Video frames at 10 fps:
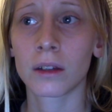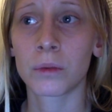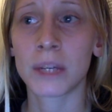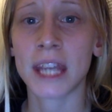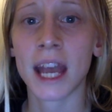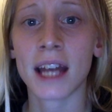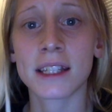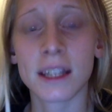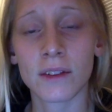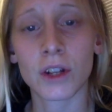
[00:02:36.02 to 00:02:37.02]
we had a
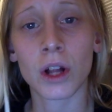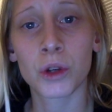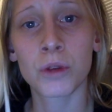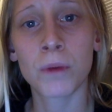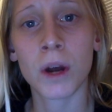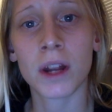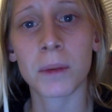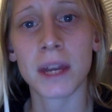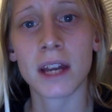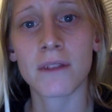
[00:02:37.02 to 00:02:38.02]
$7 coupon, and
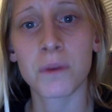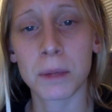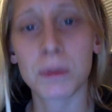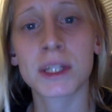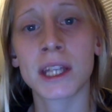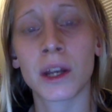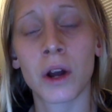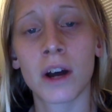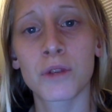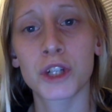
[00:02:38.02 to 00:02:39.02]
then we had a 40%
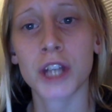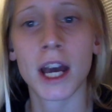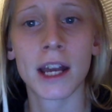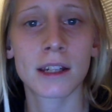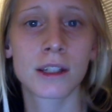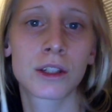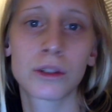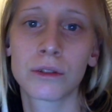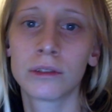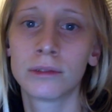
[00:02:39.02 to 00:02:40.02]
off, which added
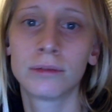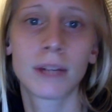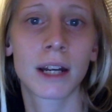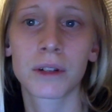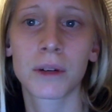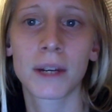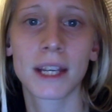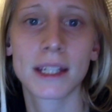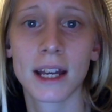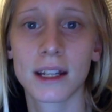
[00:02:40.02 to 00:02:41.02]
to, I don't know, I
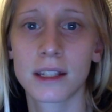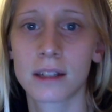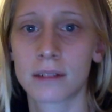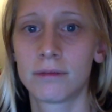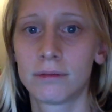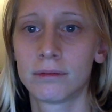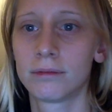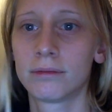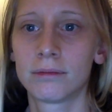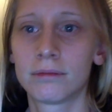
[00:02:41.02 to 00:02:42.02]
guess added to
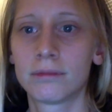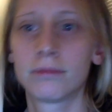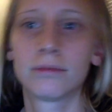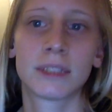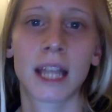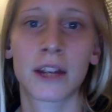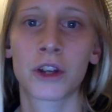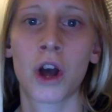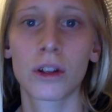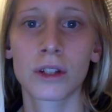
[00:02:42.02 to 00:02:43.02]
ten
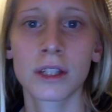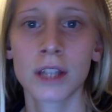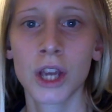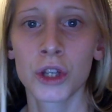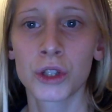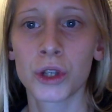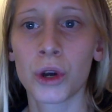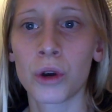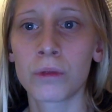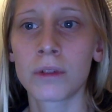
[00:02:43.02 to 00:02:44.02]
dollars.
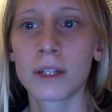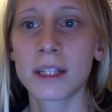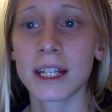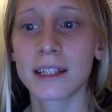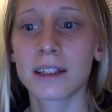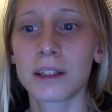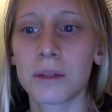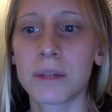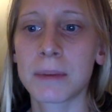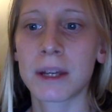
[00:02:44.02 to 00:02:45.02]
So technically,
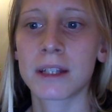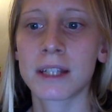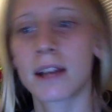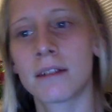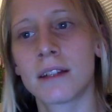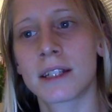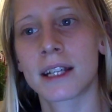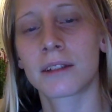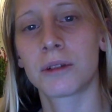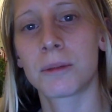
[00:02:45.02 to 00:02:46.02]
we spent ten, and
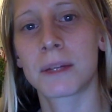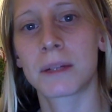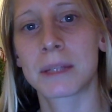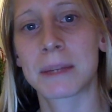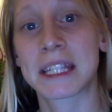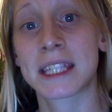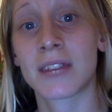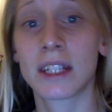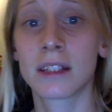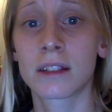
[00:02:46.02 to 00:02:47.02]
technically we spent
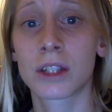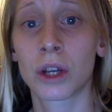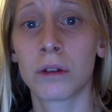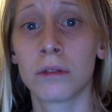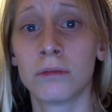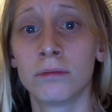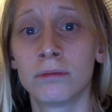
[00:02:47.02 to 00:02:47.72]
seven. So